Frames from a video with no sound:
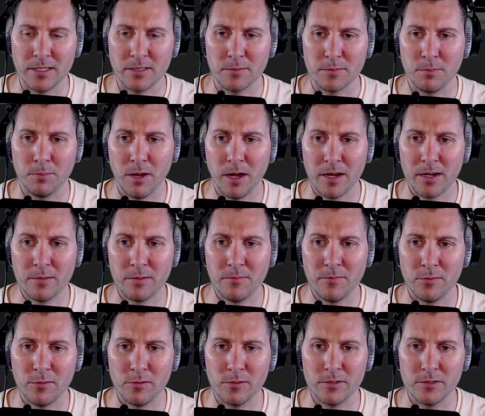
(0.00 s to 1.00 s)
bottom
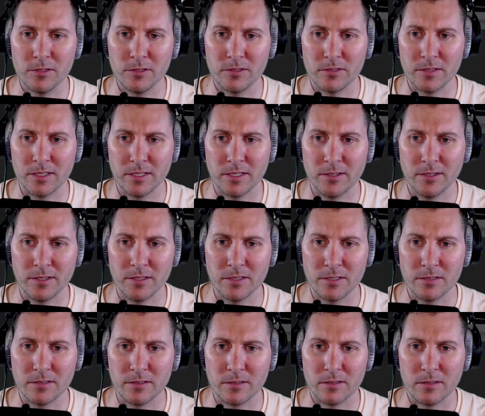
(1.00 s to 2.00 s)
folders that you can
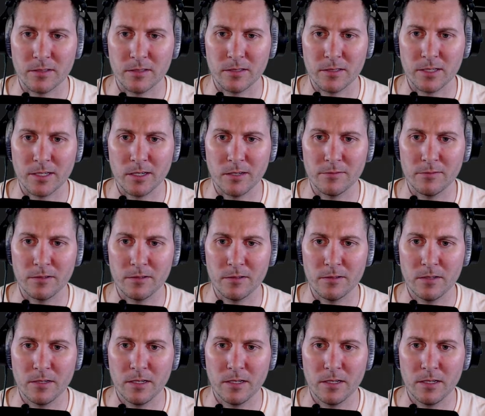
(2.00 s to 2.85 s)
just click over